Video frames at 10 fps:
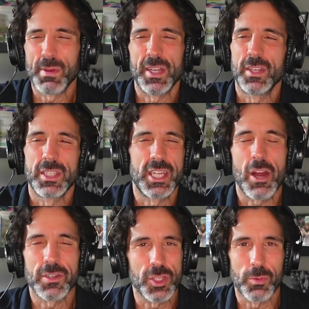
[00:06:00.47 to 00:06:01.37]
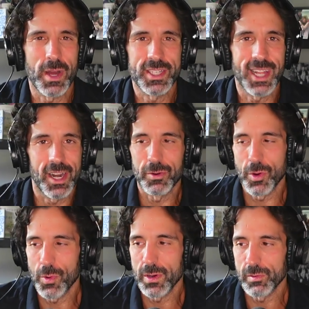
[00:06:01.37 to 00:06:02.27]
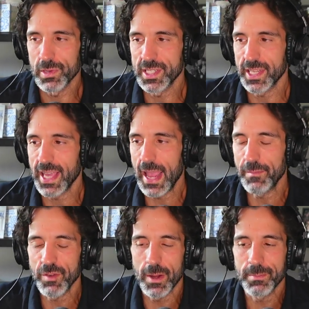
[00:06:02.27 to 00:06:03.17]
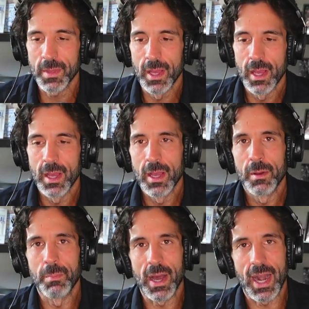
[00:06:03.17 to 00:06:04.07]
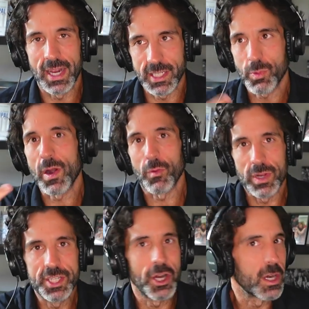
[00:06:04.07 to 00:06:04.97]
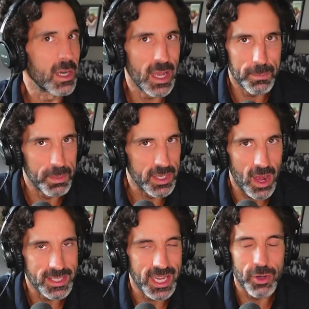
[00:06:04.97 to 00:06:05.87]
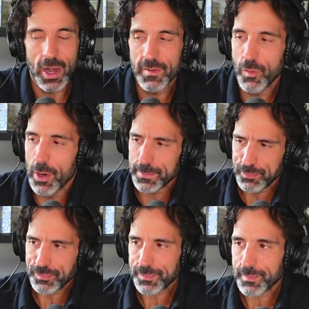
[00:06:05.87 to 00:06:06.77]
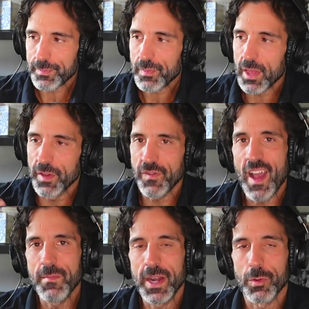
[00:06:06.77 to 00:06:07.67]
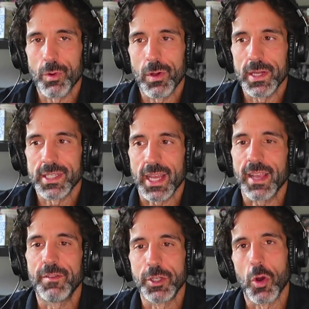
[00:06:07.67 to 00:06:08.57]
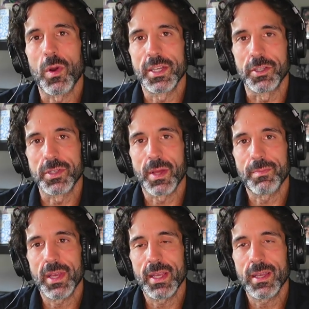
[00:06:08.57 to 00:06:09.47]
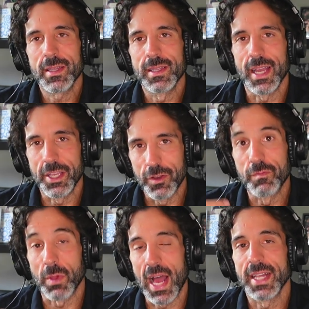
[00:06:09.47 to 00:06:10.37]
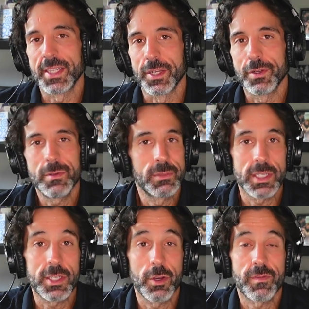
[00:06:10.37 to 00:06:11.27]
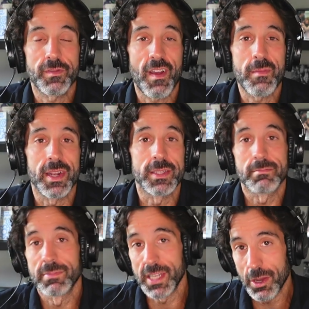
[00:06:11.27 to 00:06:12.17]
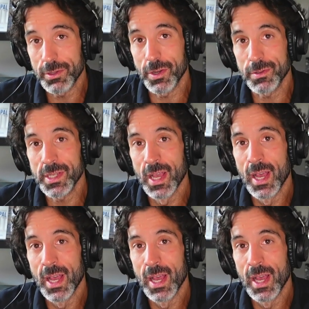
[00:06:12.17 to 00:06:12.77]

been shared so much that I don't know where it really came from, but I just want to reshare it, but not take credit for it. The 5-minute rule is like, if you don't want to do something that you've planned to do, just do it for 5 minutes, see how it goes.